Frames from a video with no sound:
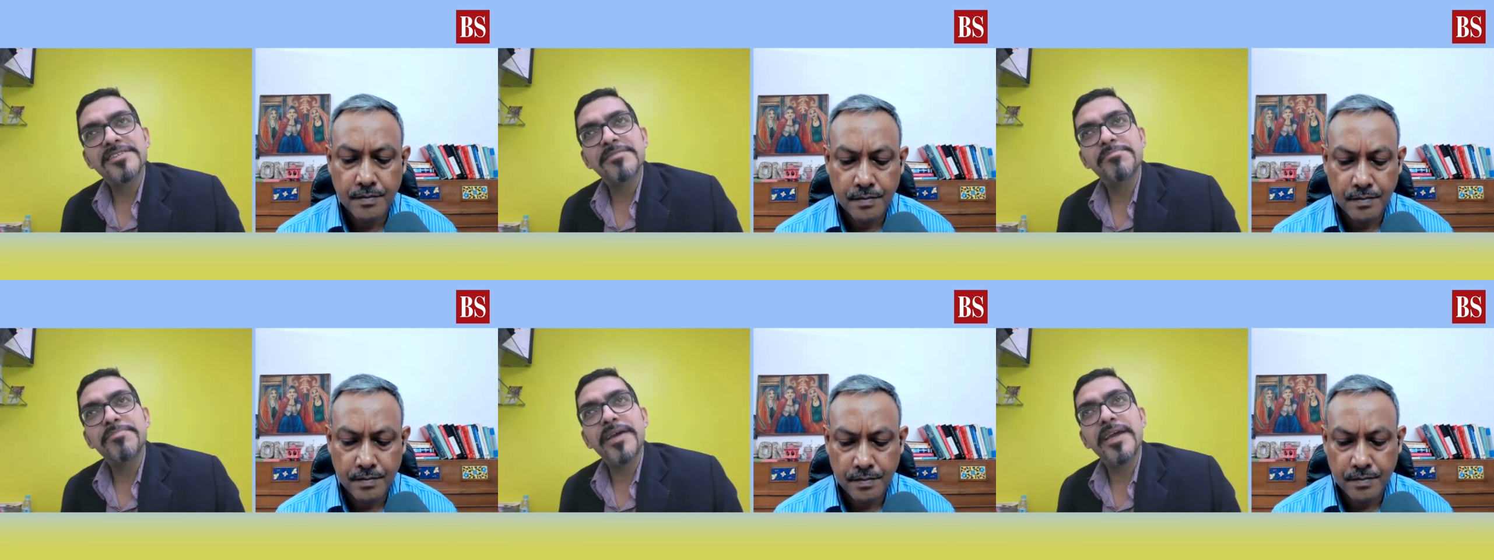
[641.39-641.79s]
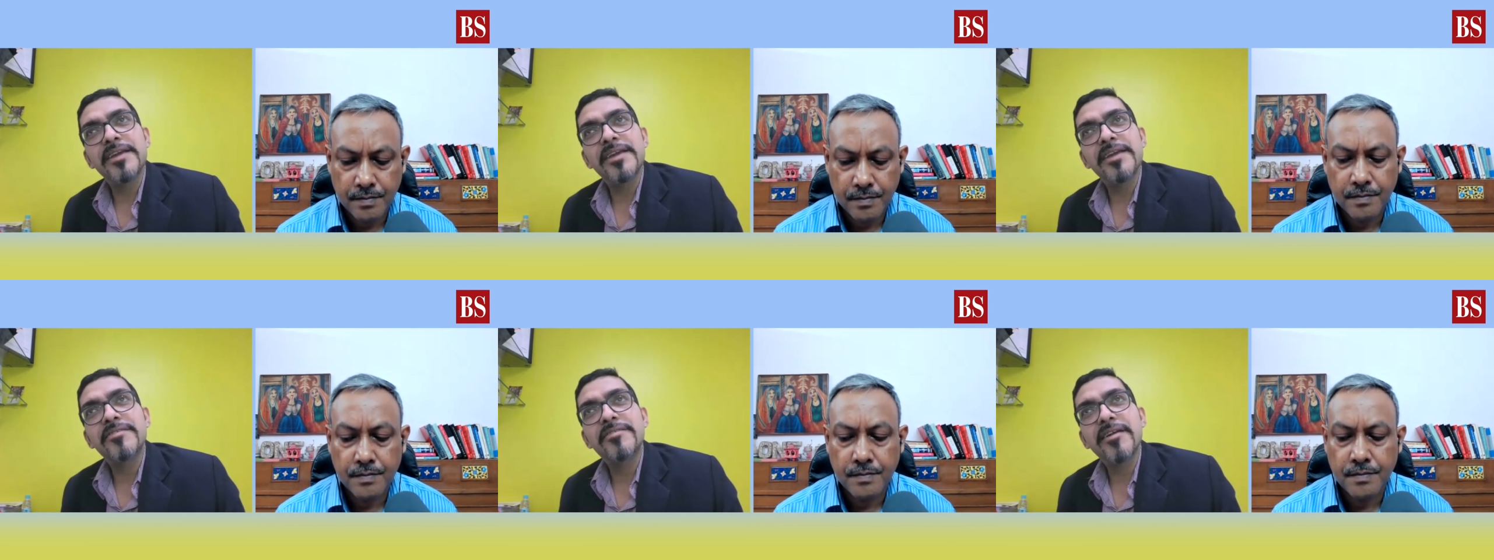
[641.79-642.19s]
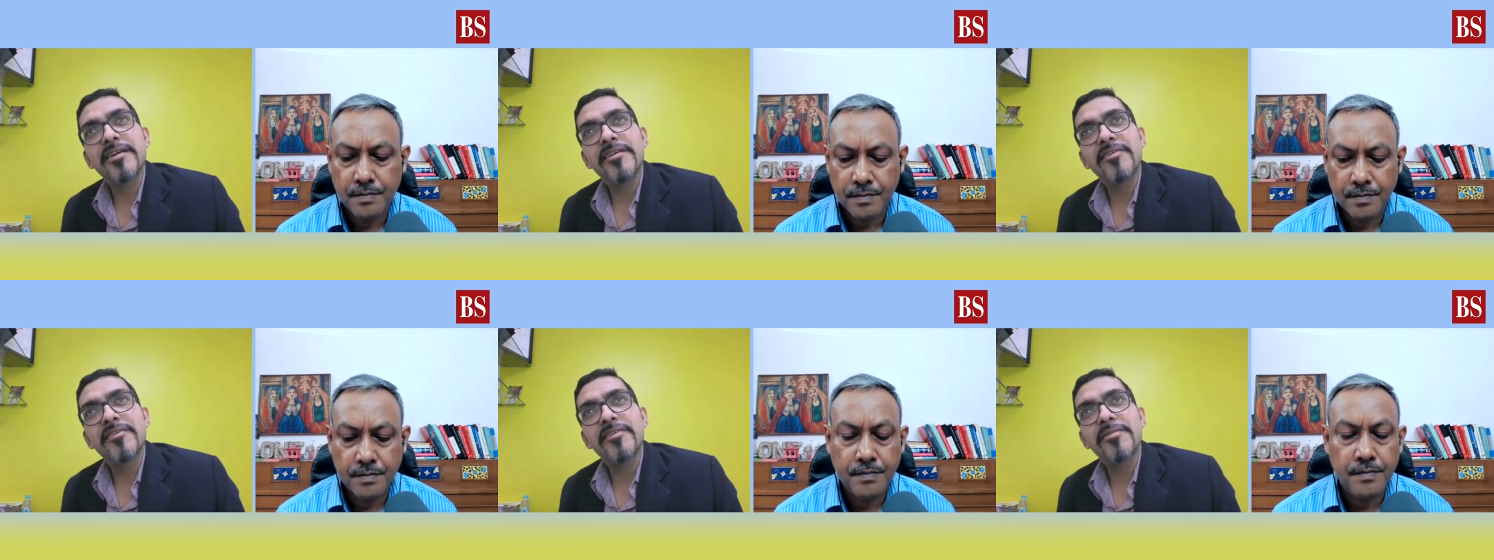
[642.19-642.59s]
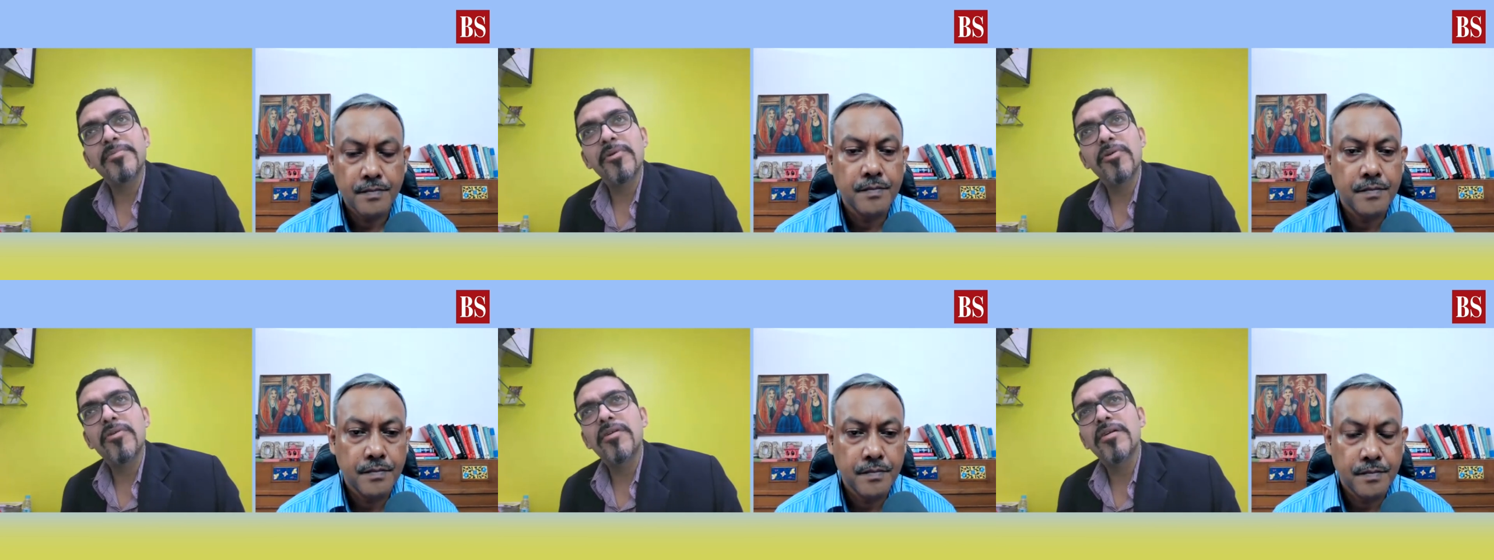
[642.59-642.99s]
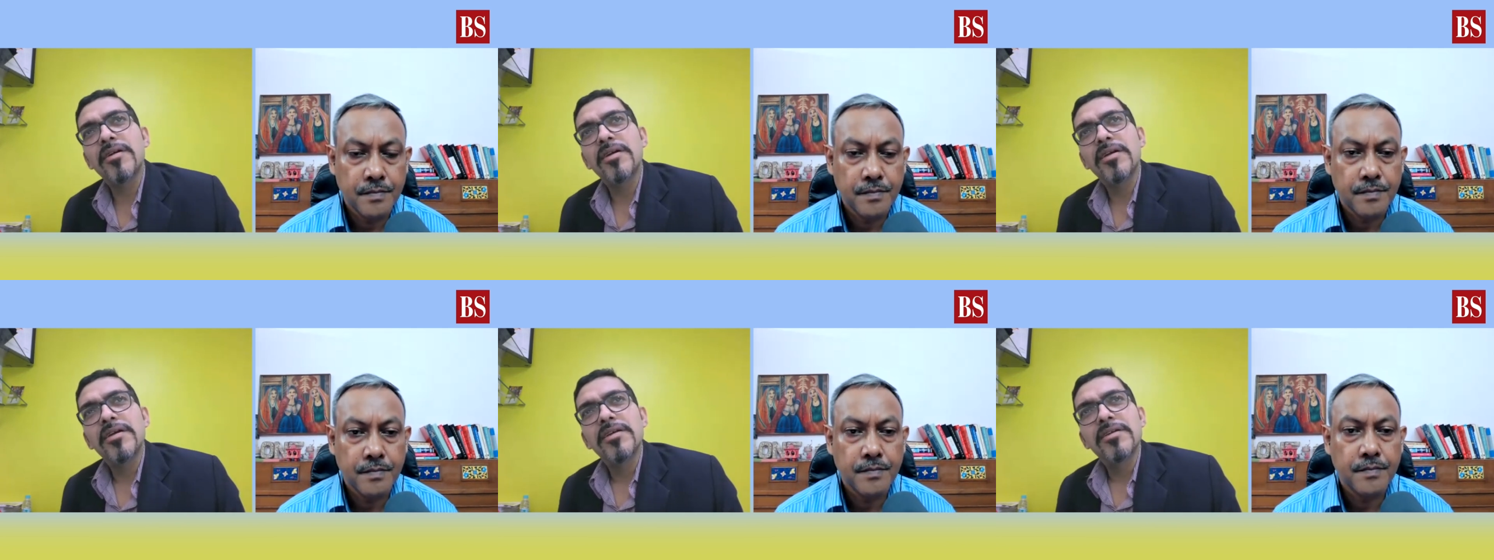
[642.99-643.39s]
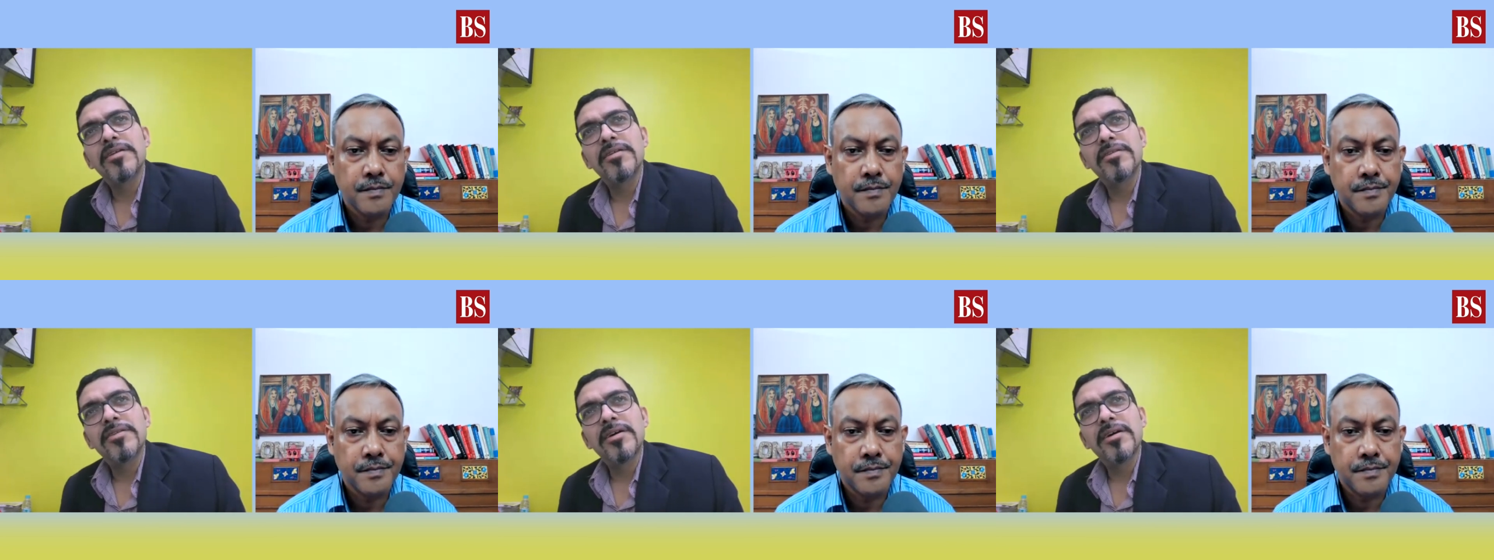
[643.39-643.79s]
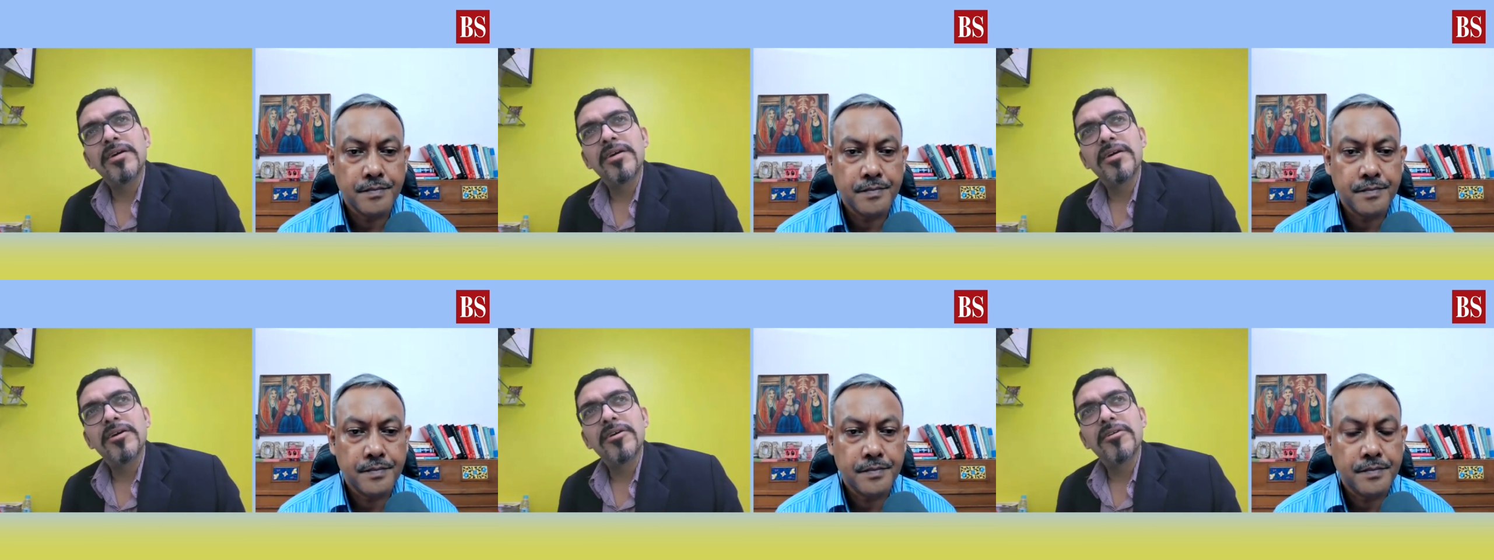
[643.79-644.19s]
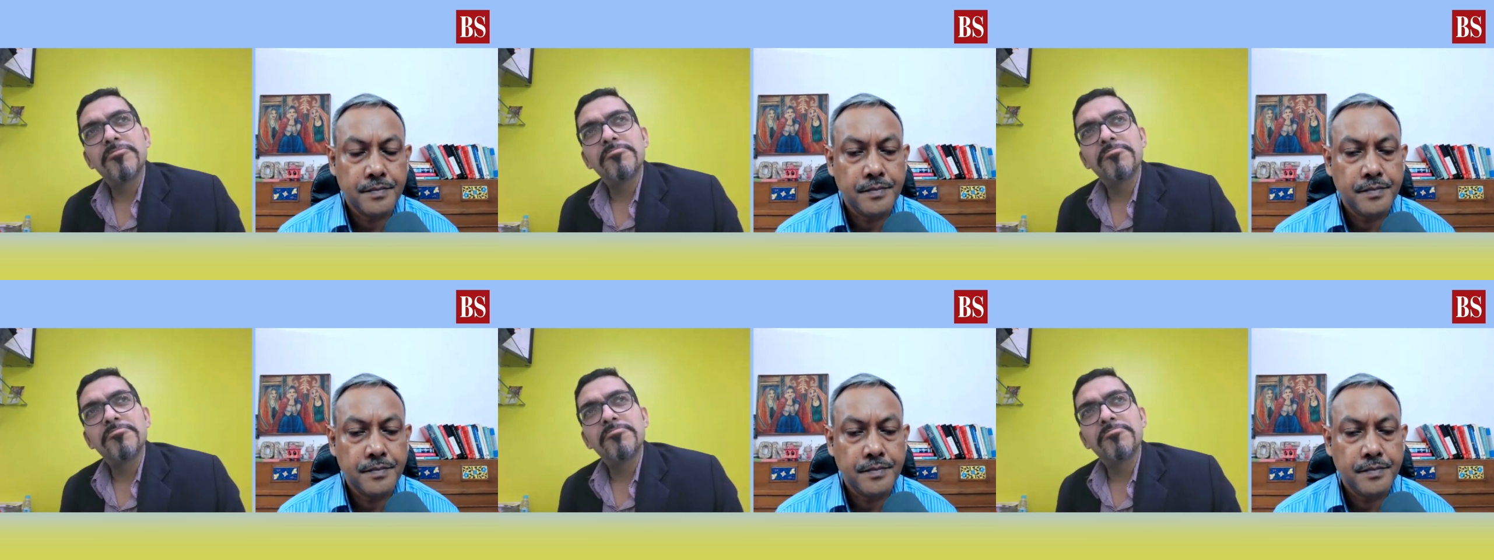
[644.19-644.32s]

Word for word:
Speaker 1: a paid credit report, the